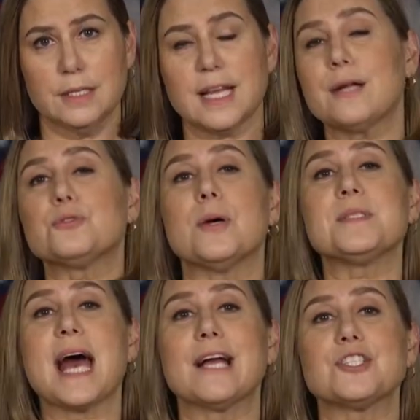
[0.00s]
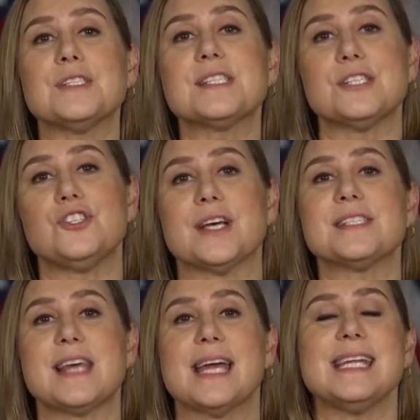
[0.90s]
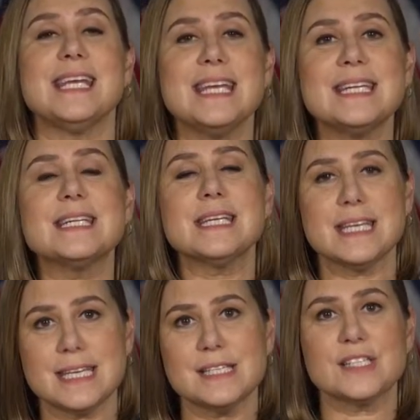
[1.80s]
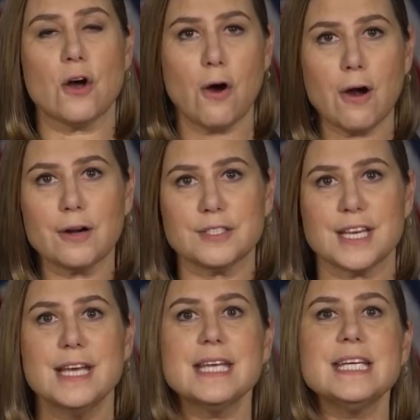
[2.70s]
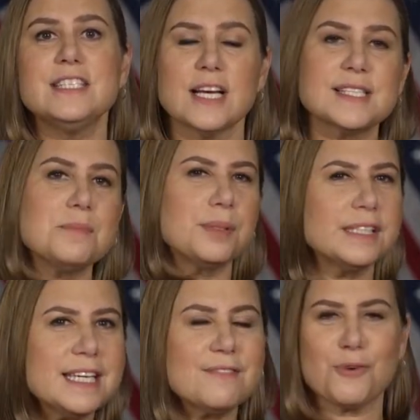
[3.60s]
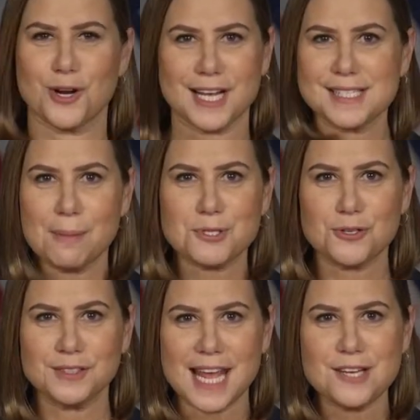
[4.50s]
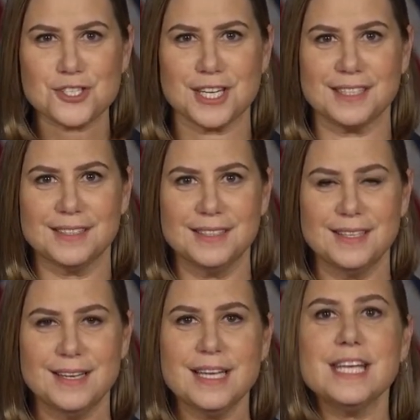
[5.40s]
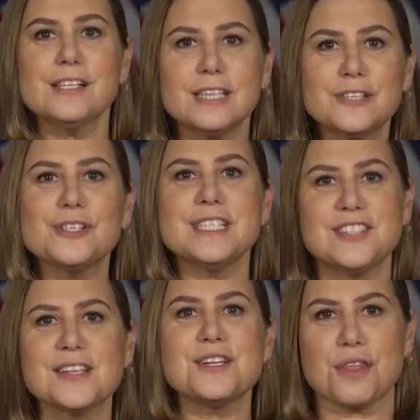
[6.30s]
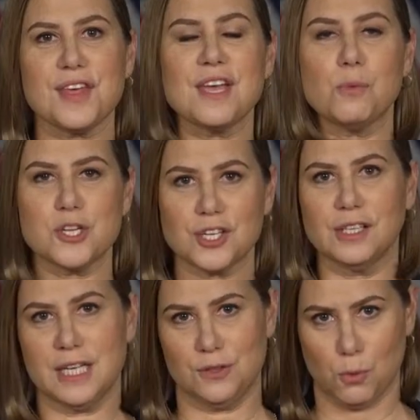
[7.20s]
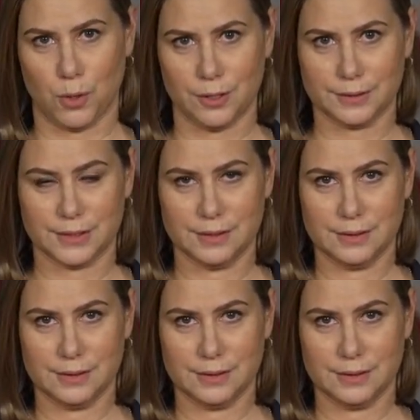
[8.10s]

Donald Trump's actions suggest that in his heart, he doesn't believe we're an exceptional nation. He clearly doesn't think we should lead the world.